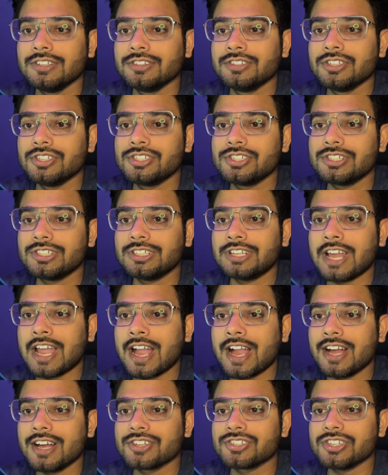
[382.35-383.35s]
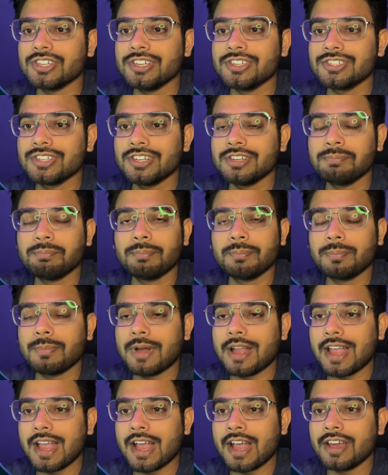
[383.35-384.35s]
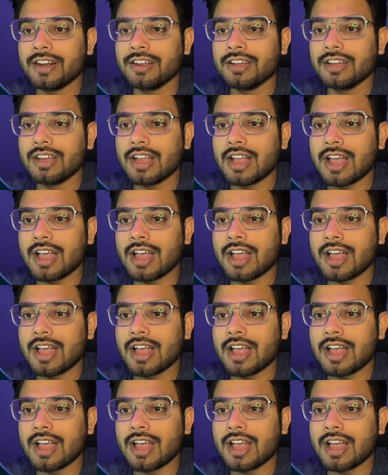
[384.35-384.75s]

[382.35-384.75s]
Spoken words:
this tags is an array,